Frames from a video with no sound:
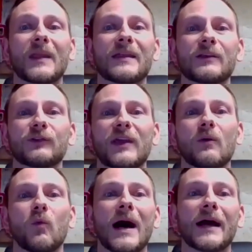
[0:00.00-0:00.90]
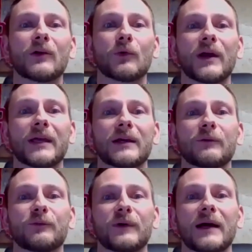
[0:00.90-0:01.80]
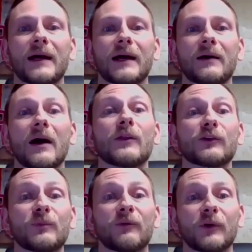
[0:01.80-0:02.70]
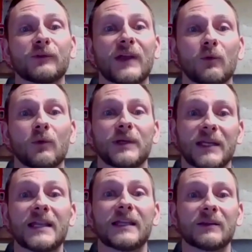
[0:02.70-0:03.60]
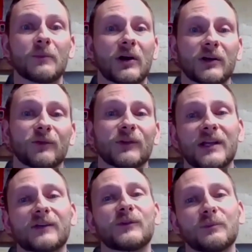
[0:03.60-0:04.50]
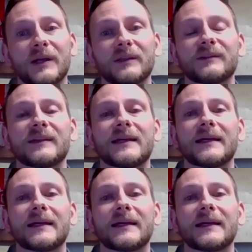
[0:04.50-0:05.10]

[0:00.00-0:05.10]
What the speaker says: And there's a wide array of other smartphones that will be hitting the market over the next few months.